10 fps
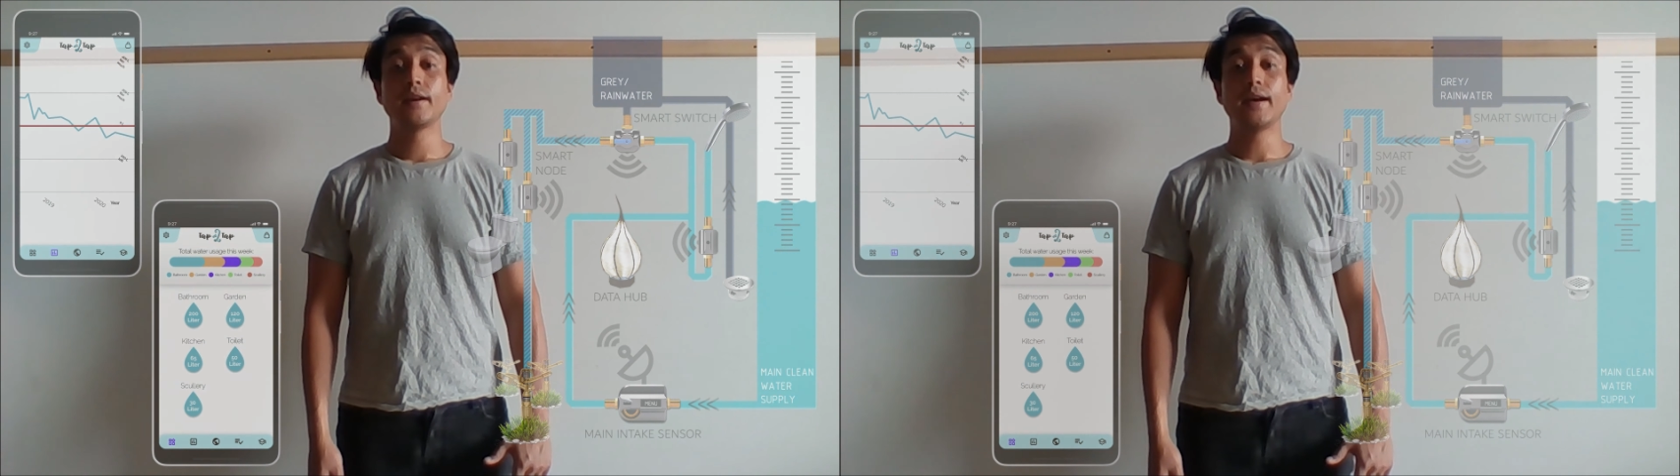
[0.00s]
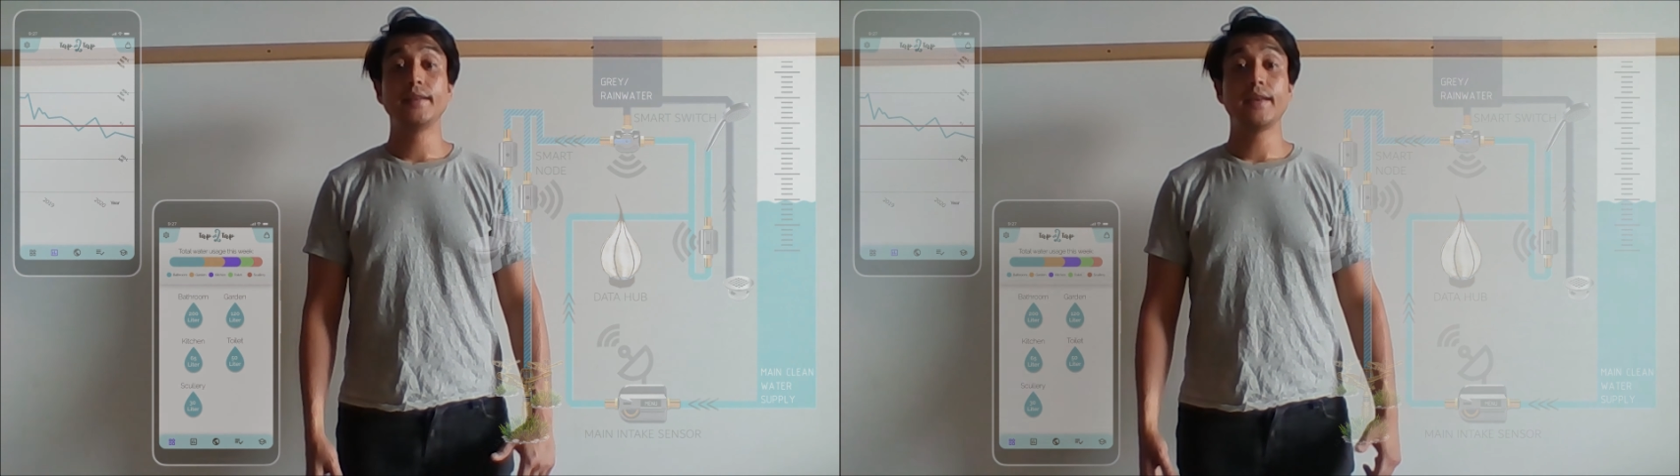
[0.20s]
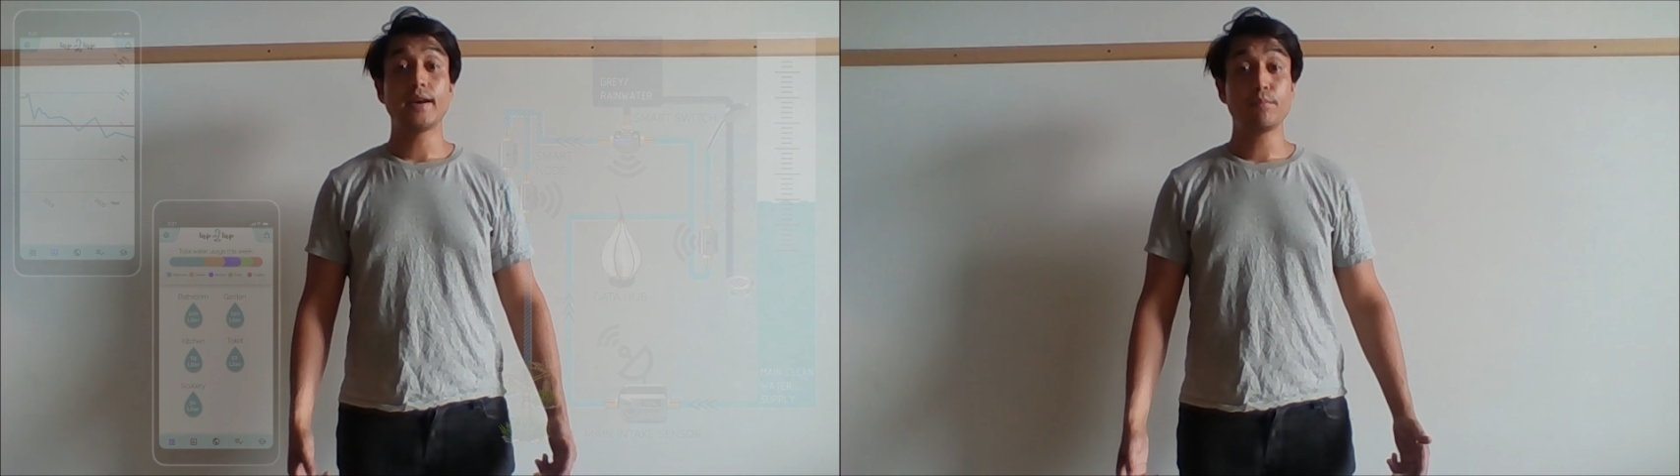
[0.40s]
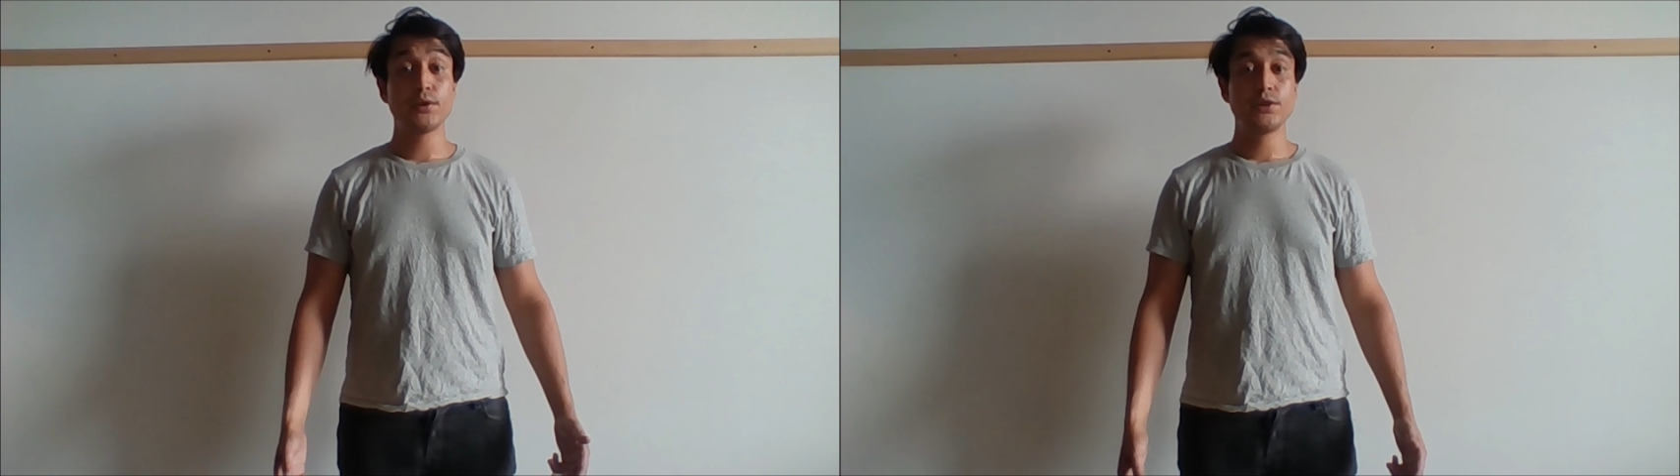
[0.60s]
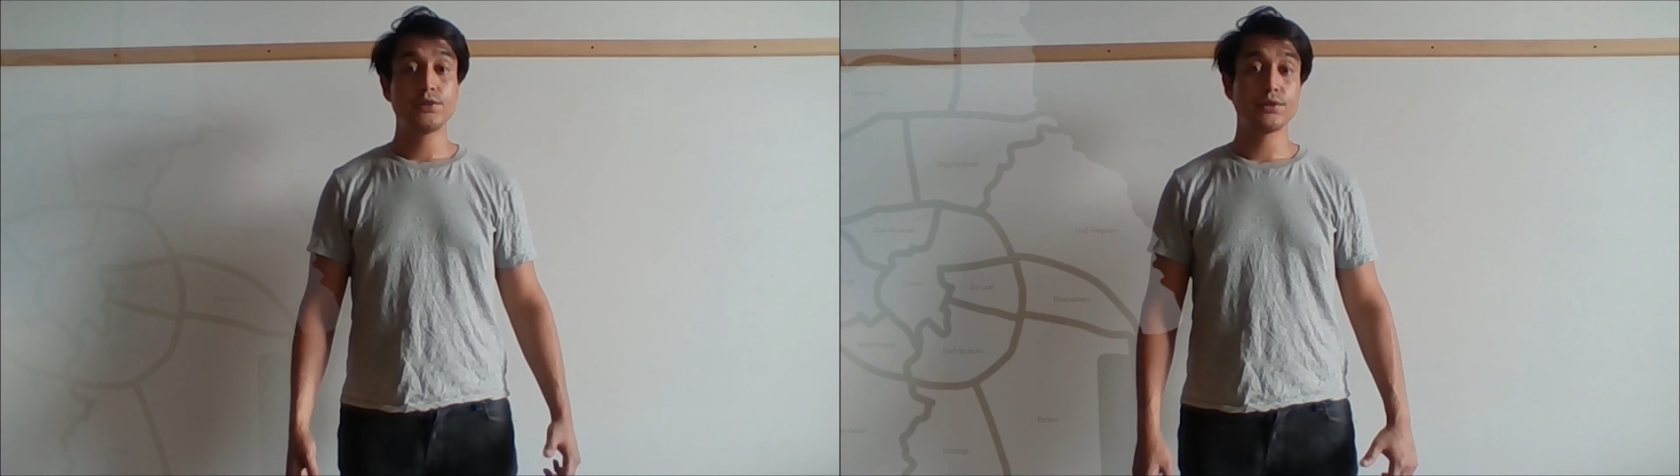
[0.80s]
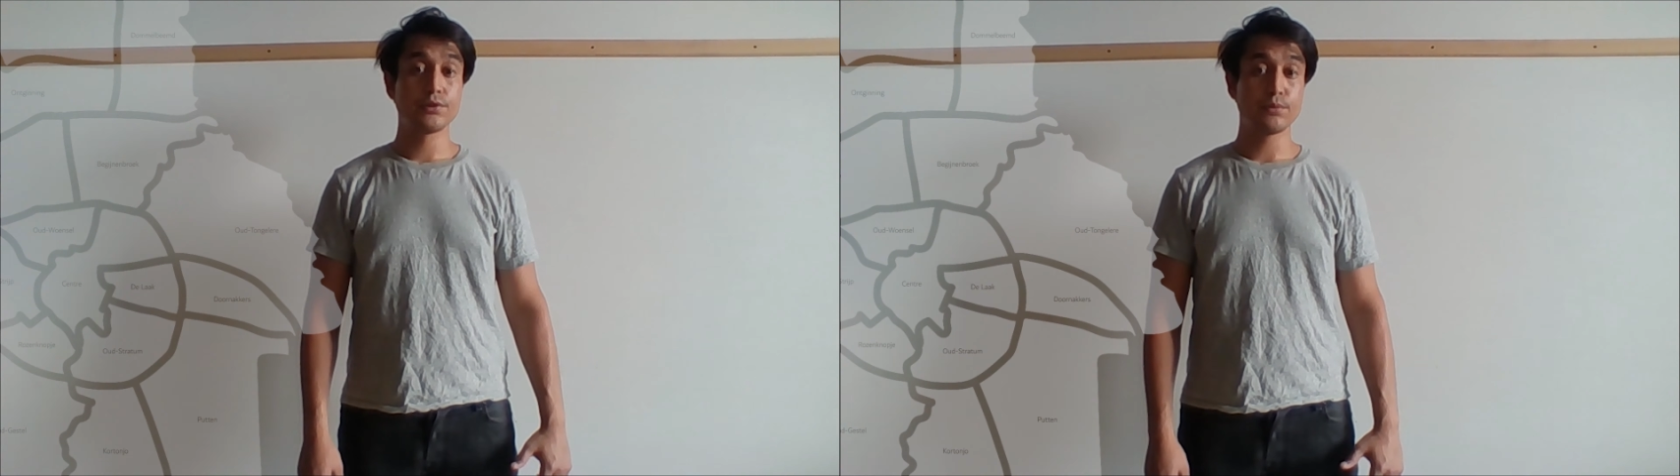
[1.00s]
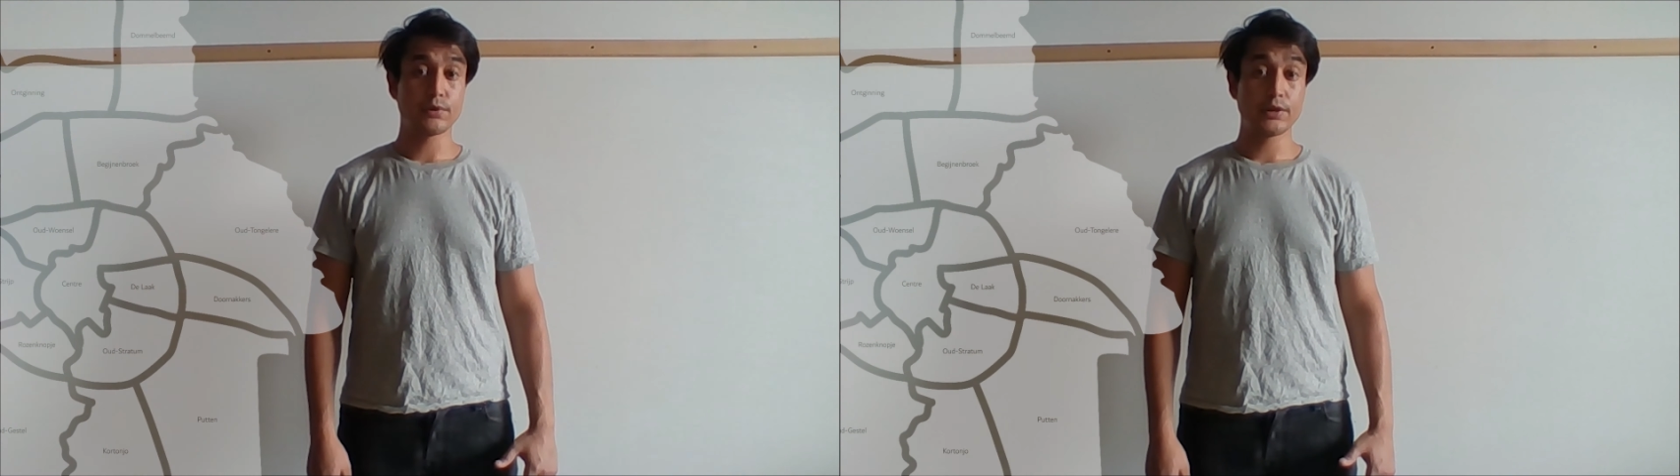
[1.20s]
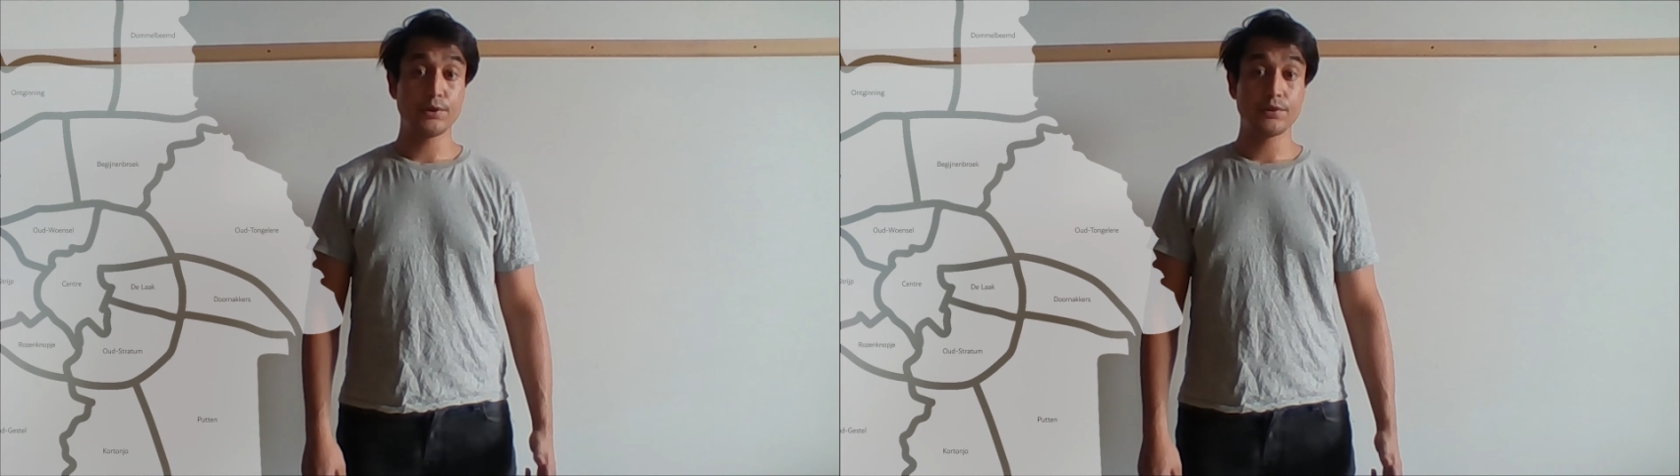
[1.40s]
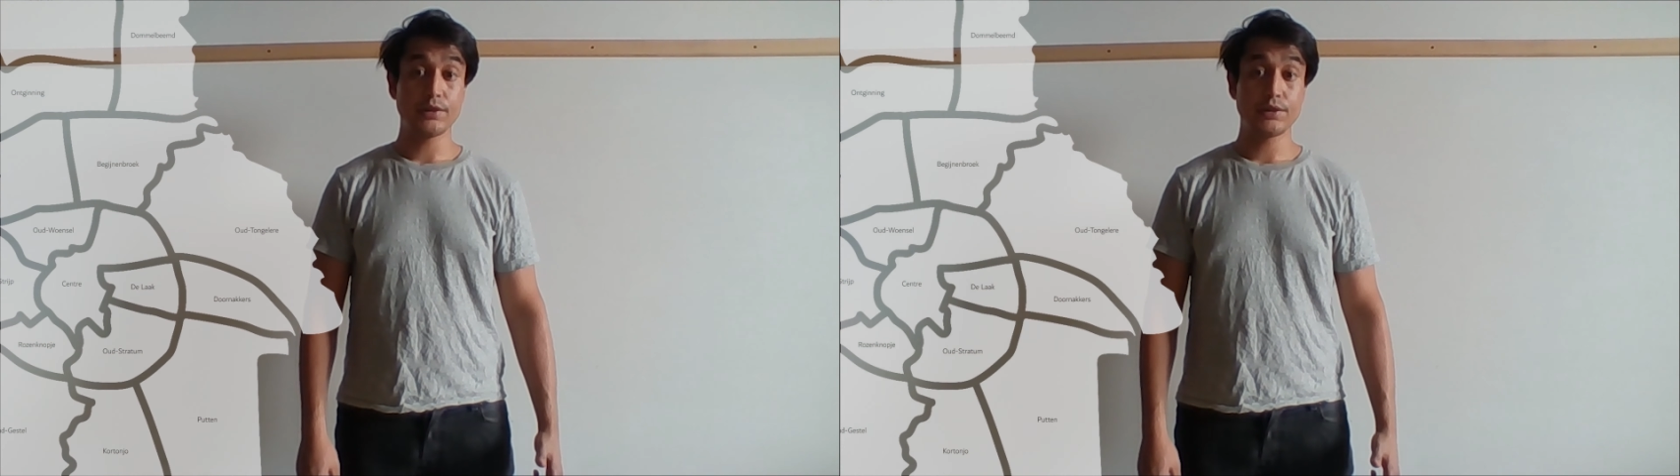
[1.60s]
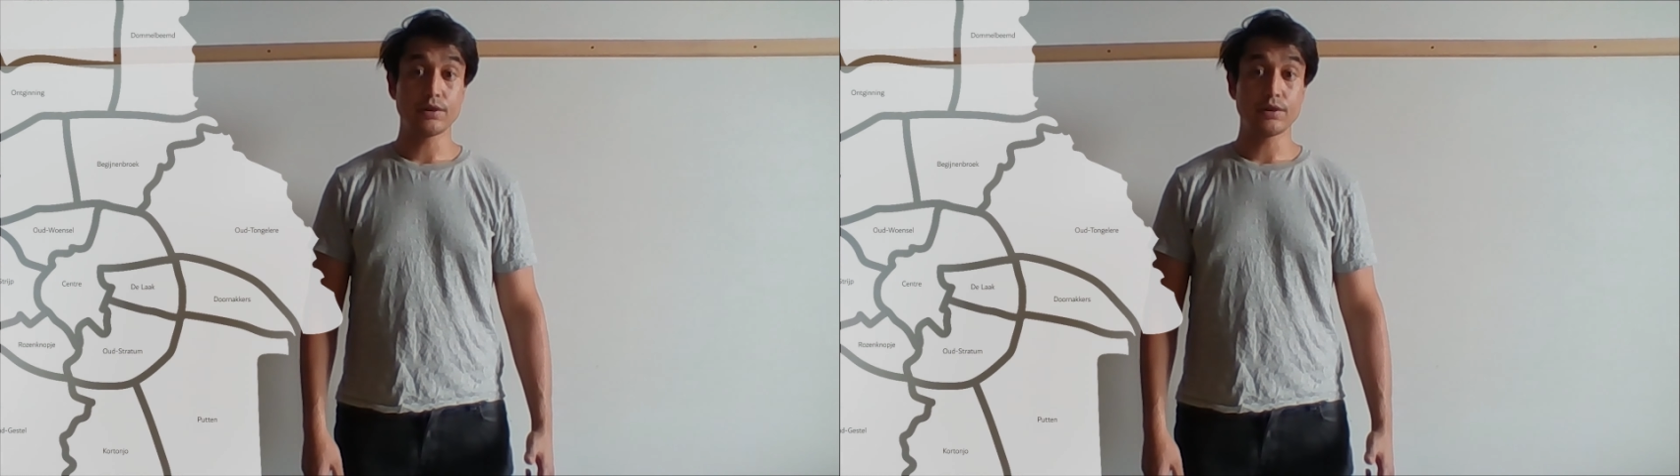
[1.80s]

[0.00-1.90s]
and the app shows the water usage